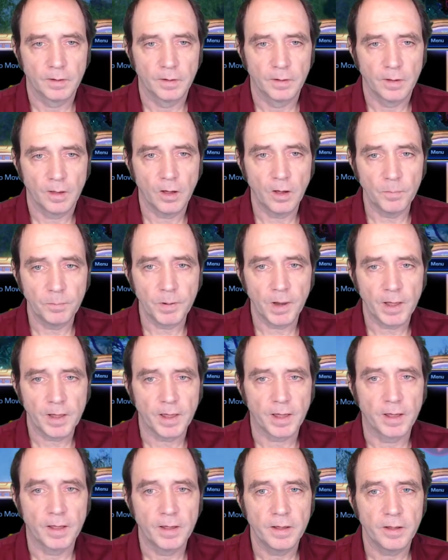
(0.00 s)
Our
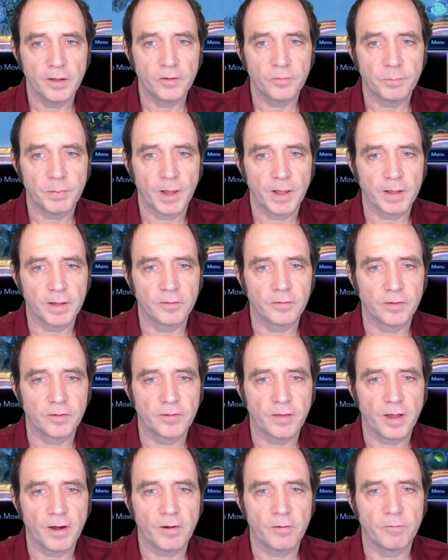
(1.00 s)
player is playing as a
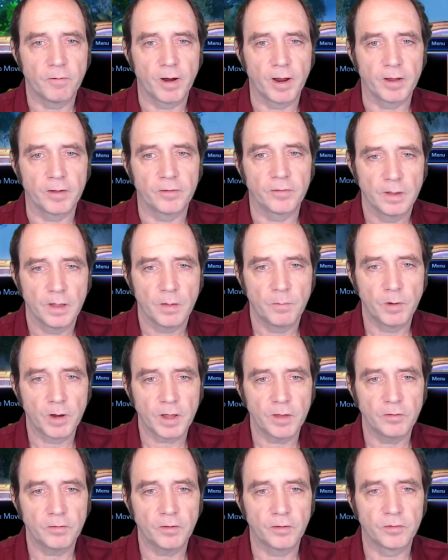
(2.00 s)
Terran race, and we're
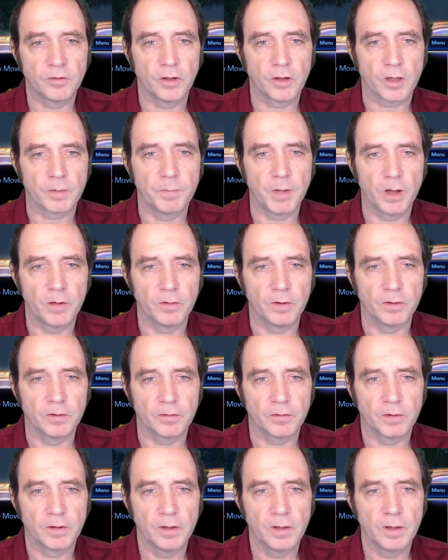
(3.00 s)
against a Zerg opponent.
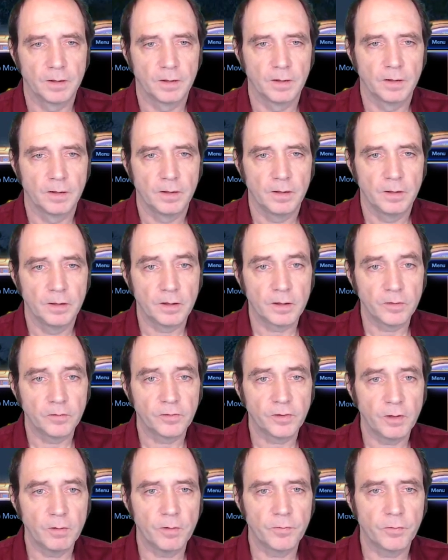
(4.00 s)
You can
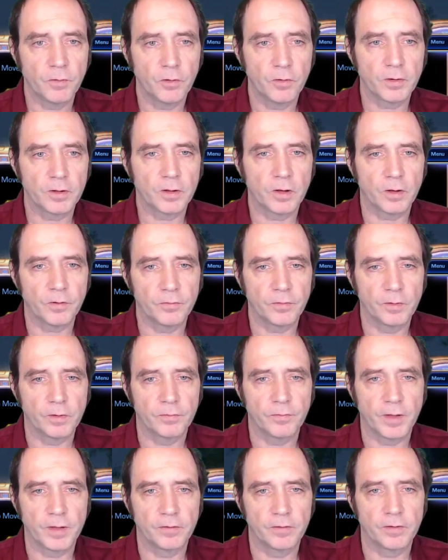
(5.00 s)
see we've already got a few
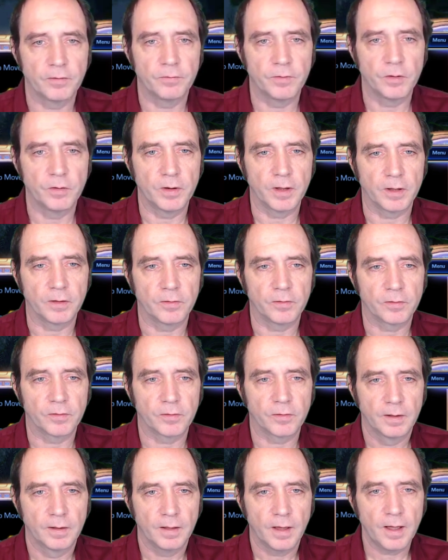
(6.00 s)
offensive units,
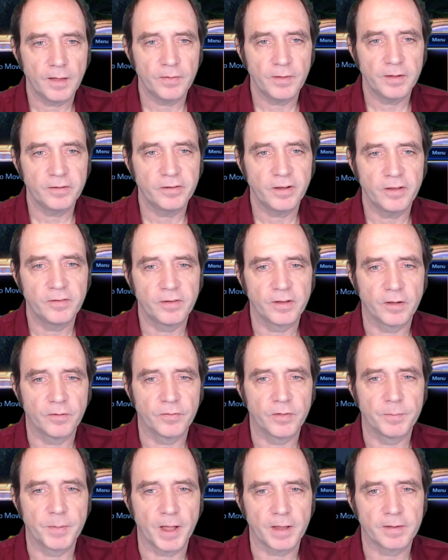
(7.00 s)
and they're chasing off the
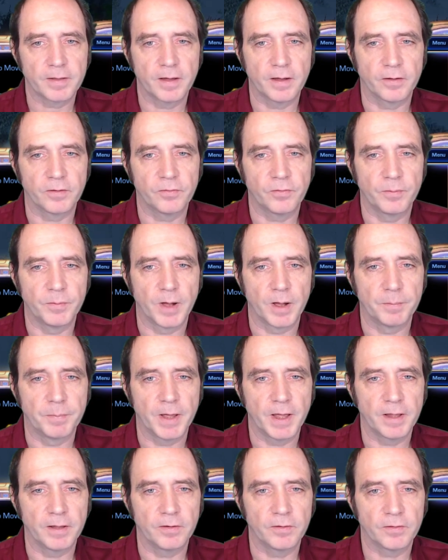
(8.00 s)
bad guys from our
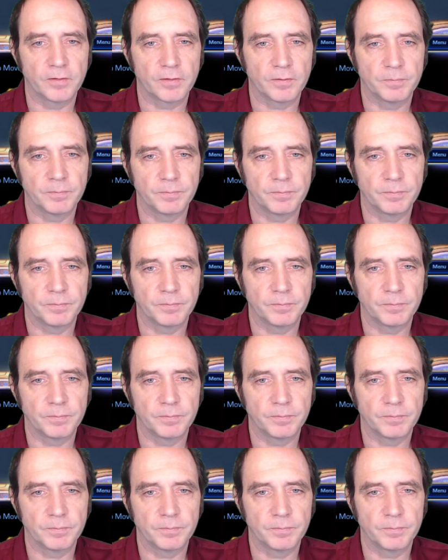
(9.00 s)
base.